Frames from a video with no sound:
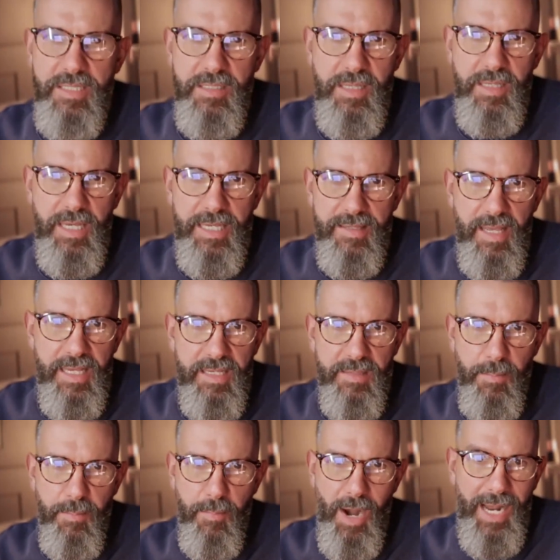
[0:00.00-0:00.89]

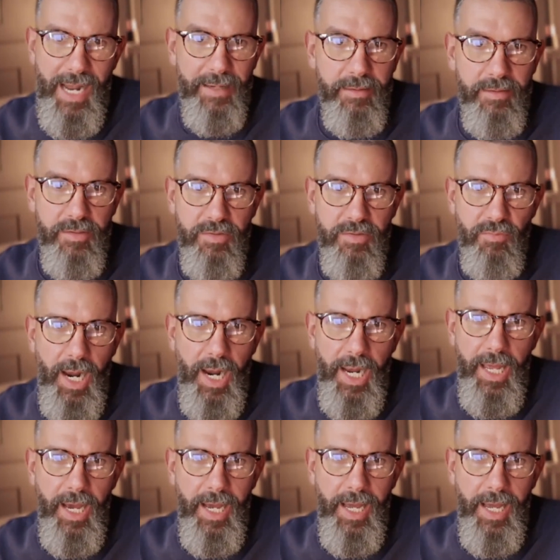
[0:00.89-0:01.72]
is brand, right?